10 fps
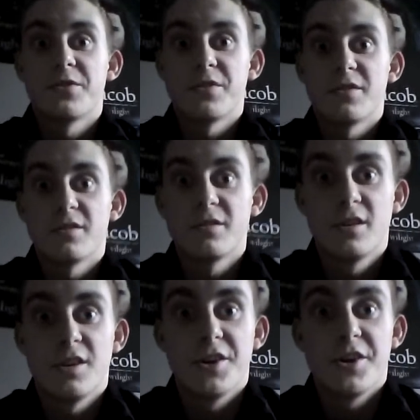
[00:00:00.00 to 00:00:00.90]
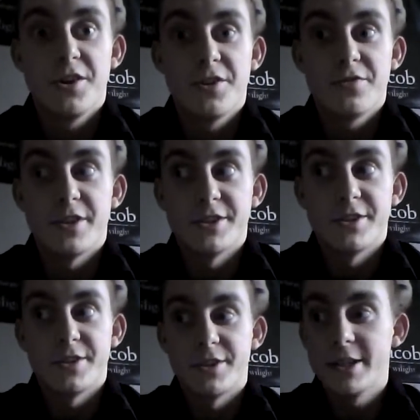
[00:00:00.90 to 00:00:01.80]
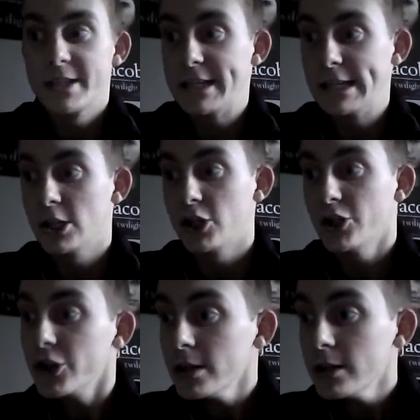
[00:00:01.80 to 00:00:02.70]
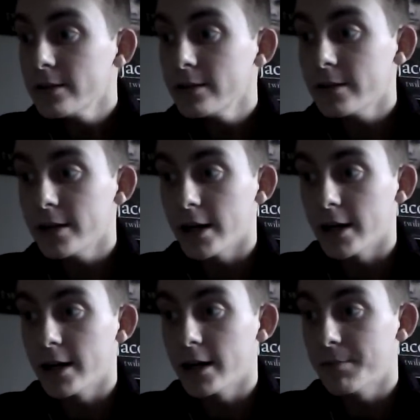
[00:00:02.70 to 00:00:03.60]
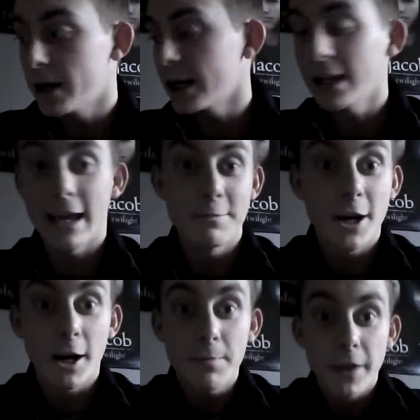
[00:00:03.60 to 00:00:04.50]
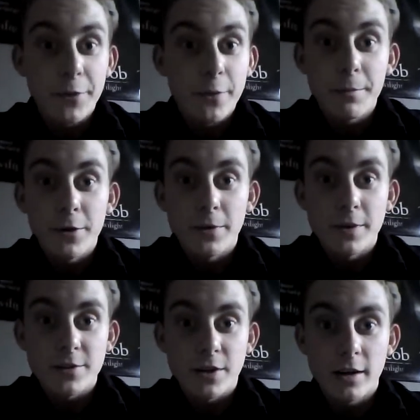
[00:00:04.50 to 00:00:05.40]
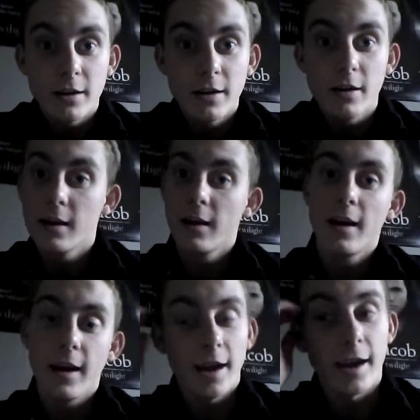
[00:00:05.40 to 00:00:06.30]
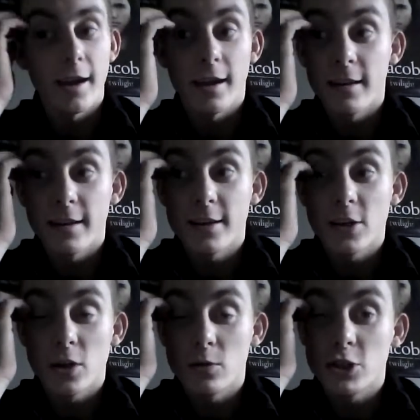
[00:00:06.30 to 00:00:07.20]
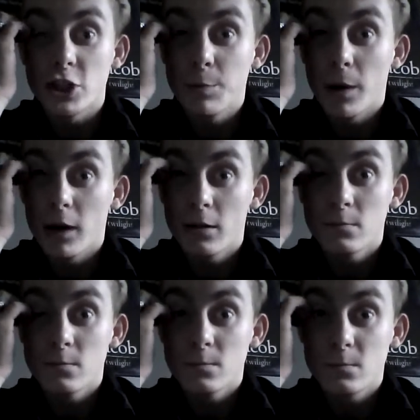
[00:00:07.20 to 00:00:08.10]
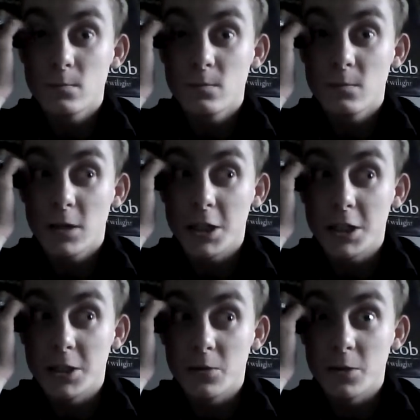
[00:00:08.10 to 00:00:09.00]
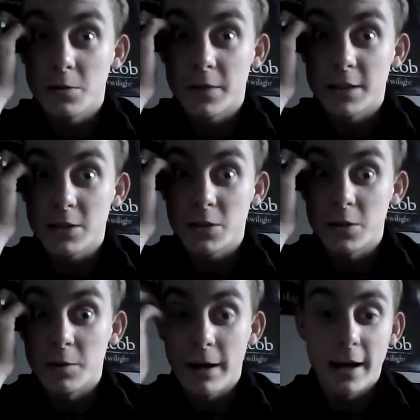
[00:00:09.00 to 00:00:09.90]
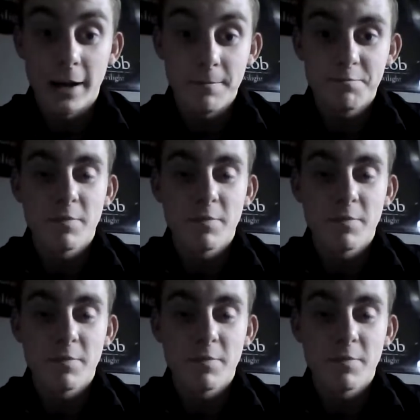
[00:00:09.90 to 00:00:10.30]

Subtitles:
over, friends are here. I got a laptop, that's what I'm doing this on. And it's a Toshiba. I don't know if that's good or bad.